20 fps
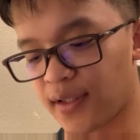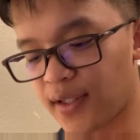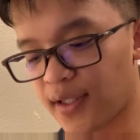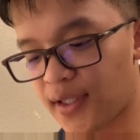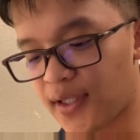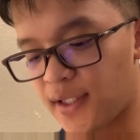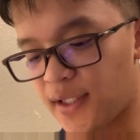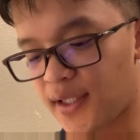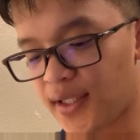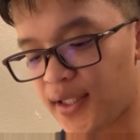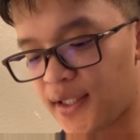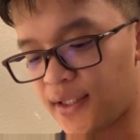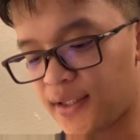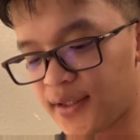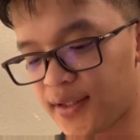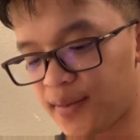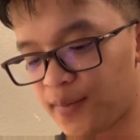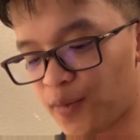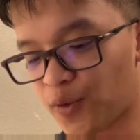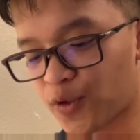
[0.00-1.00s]

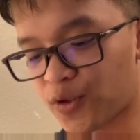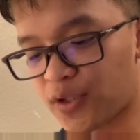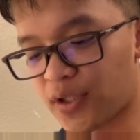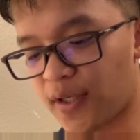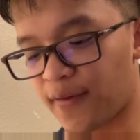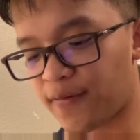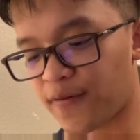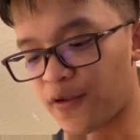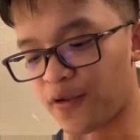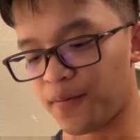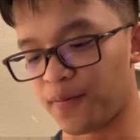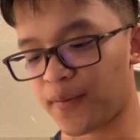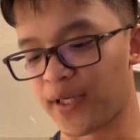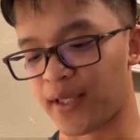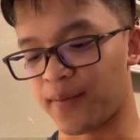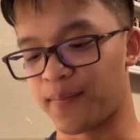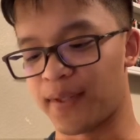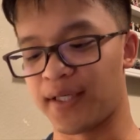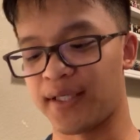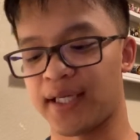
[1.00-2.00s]
more stuff to
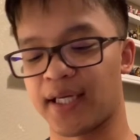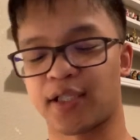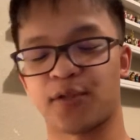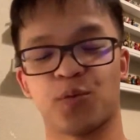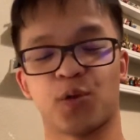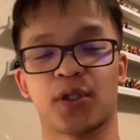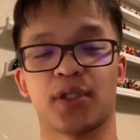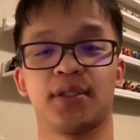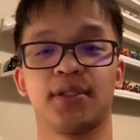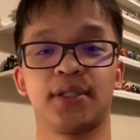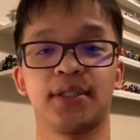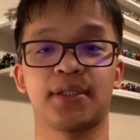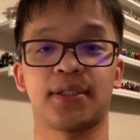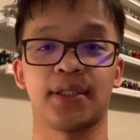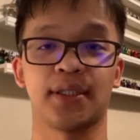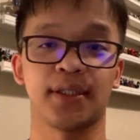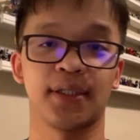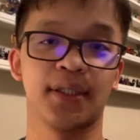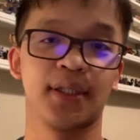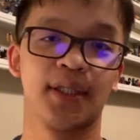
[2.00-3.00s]
make my decks more
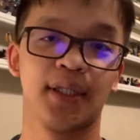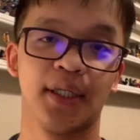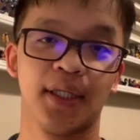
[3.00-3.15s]
consistent.